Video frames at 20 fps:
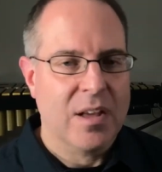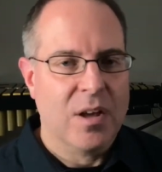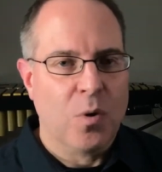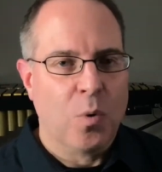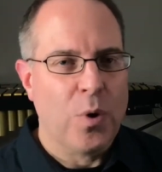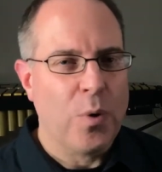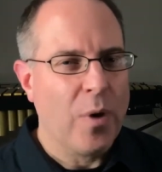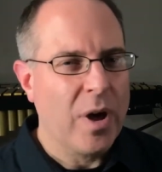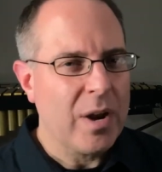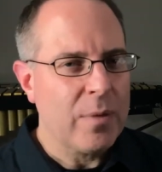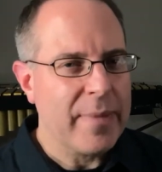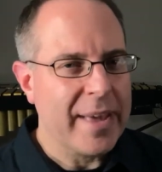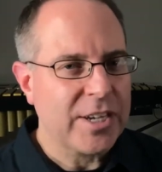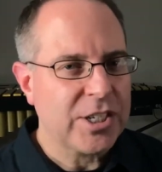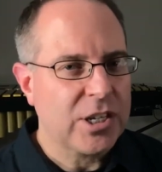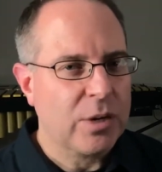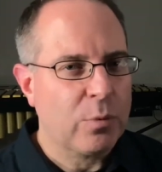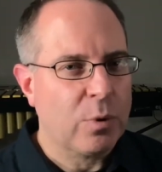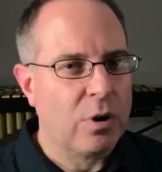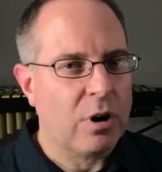We want to make
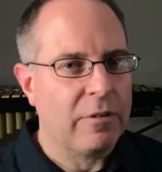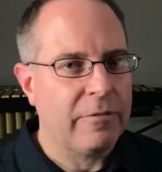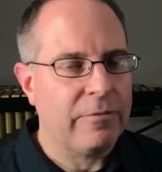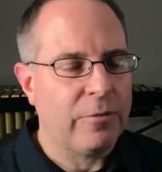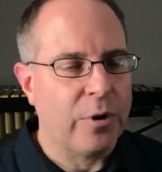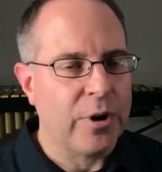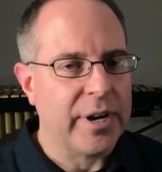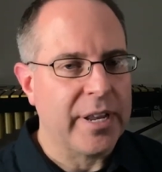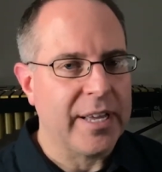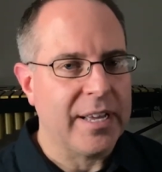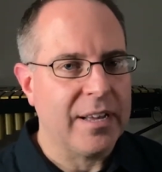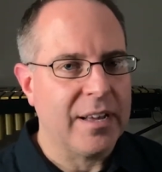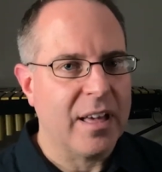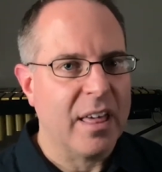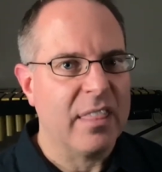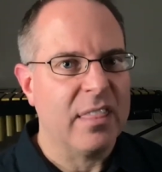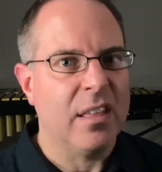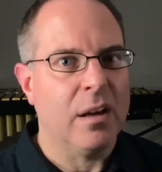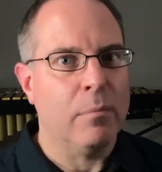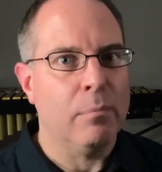sure we're avoiding
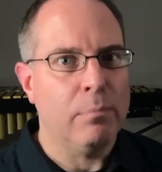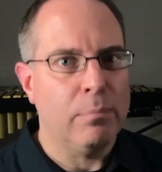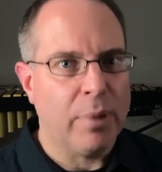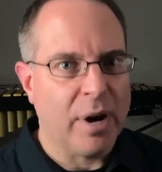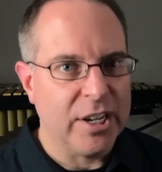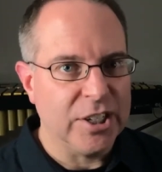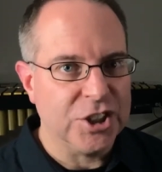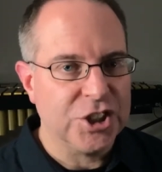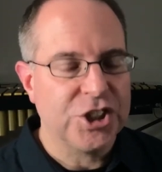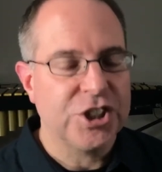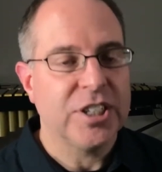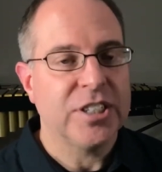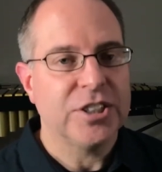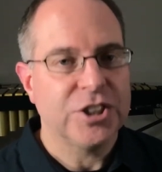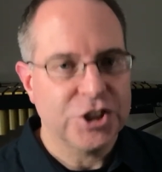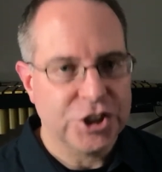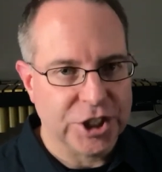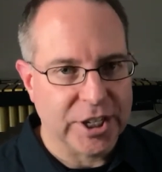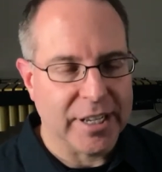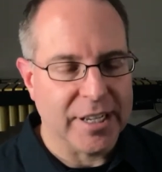the bunched
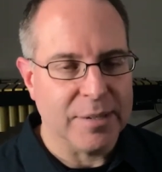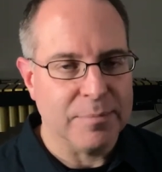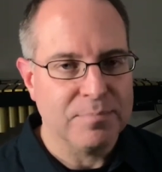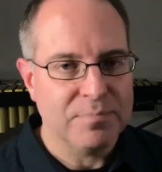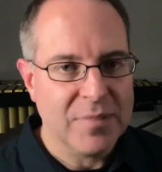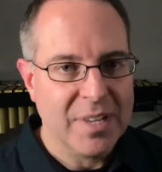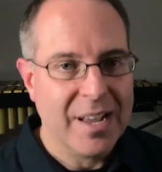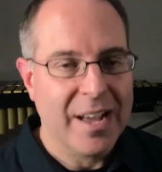chin.